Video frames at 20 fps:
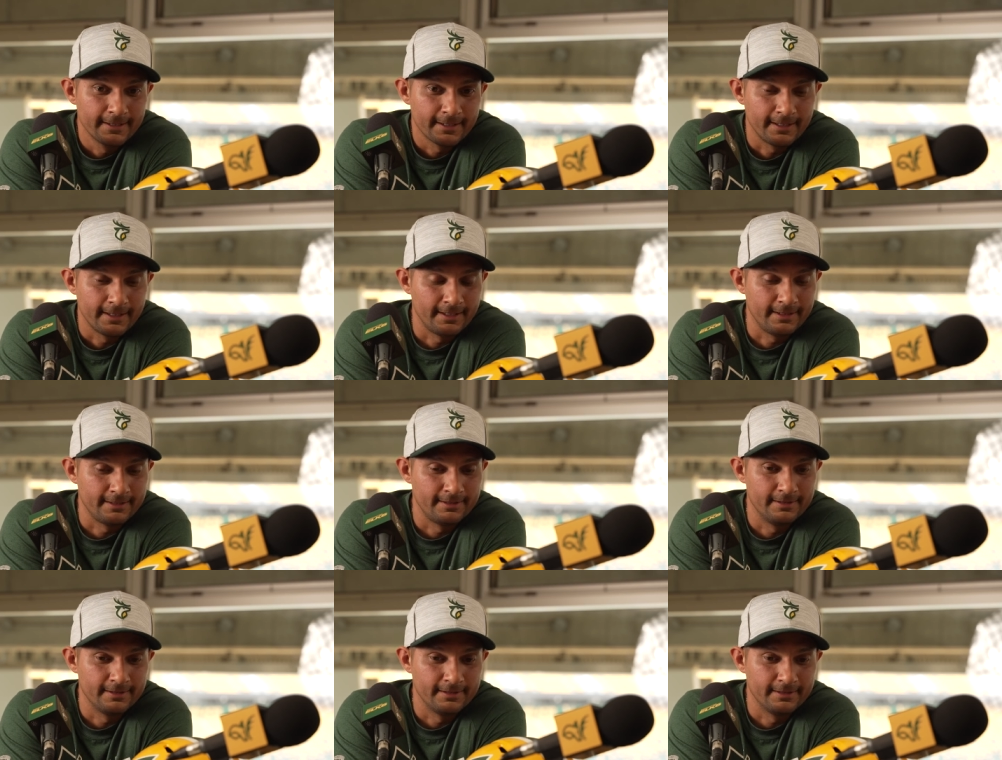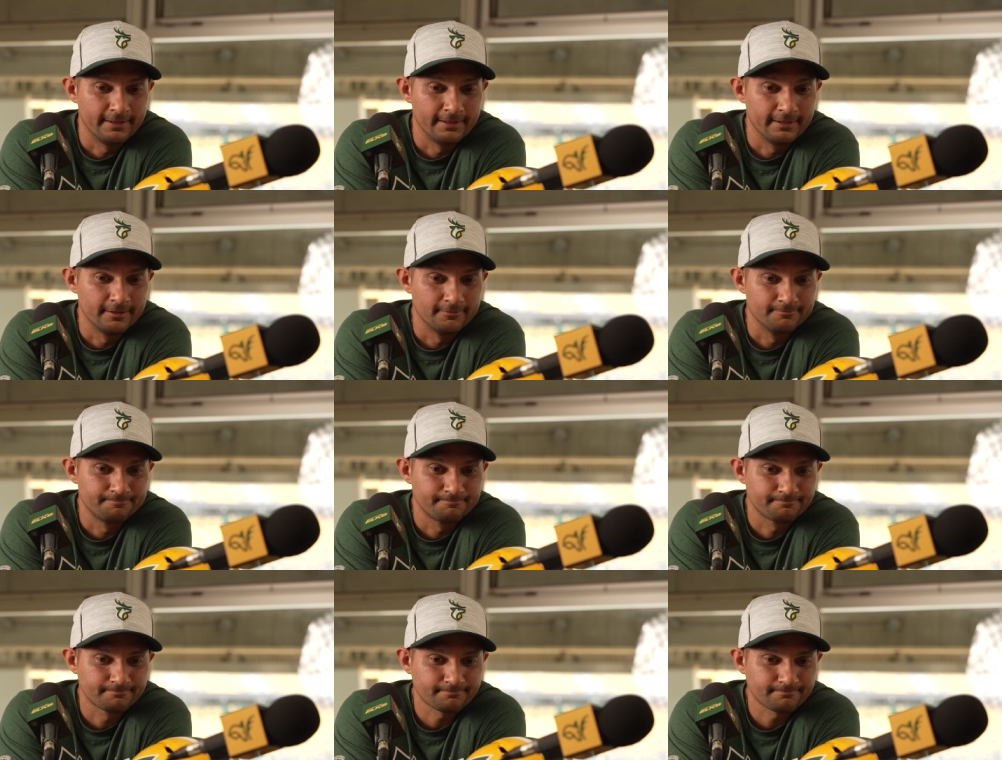And
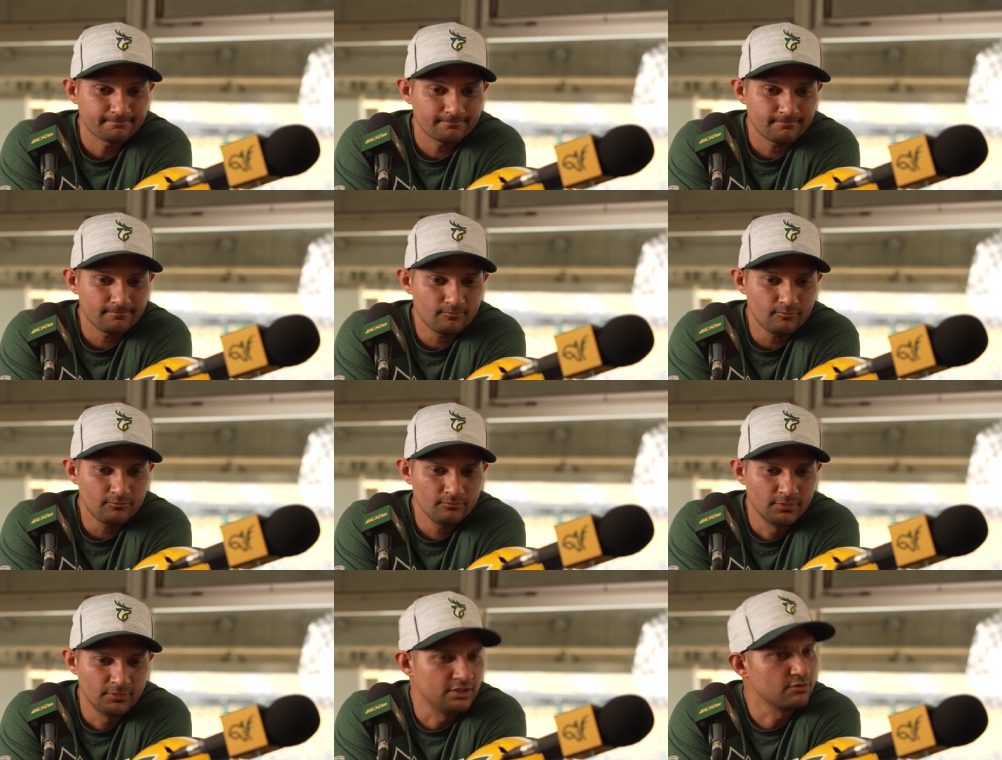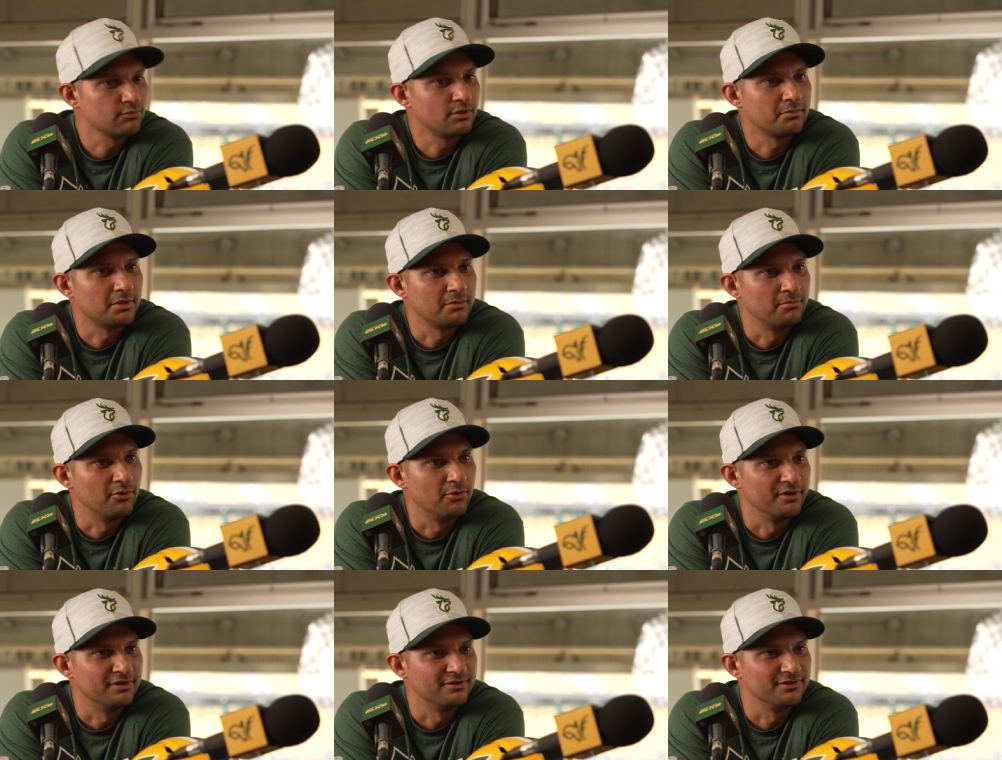he's one of my
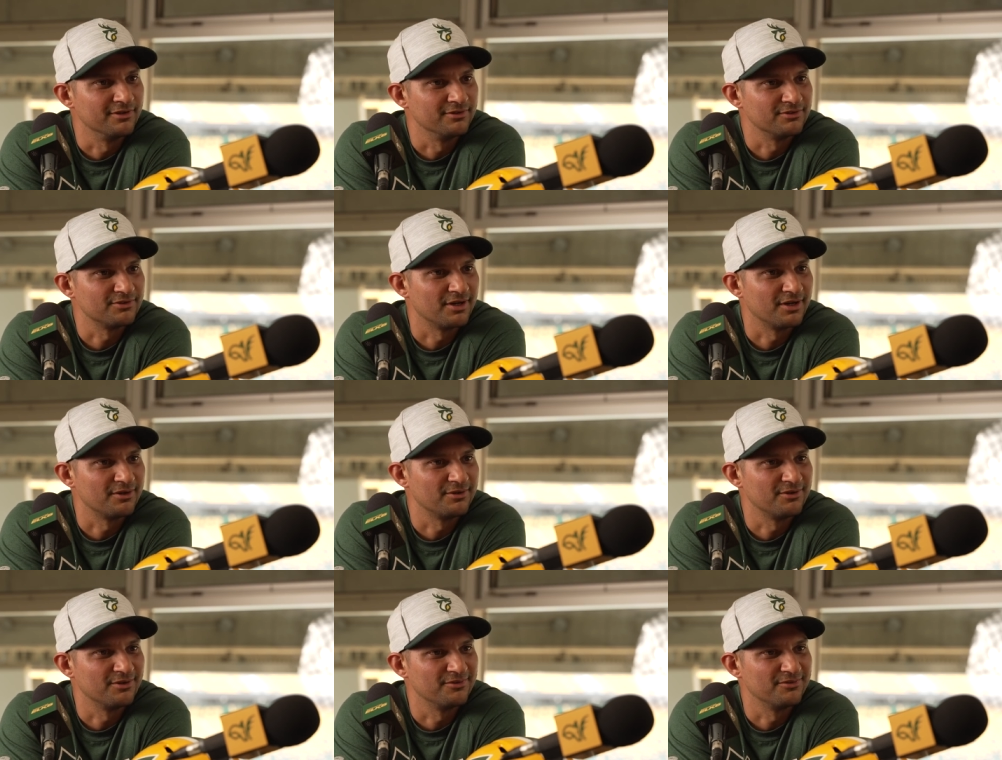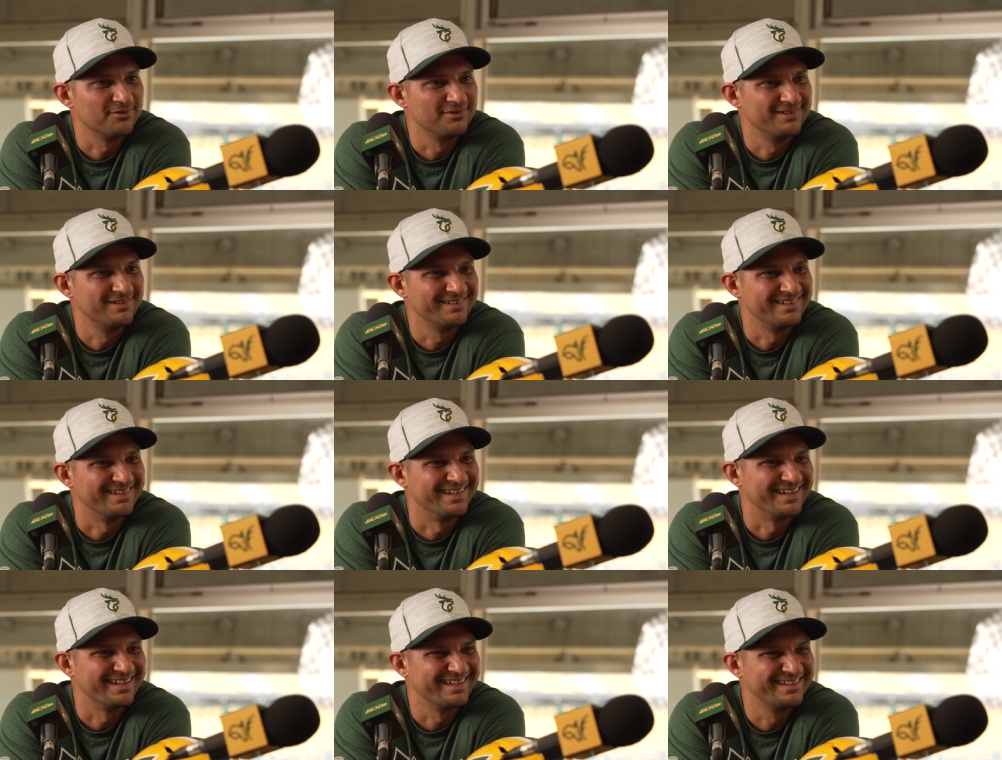boys, though, so I don't know. Yeah.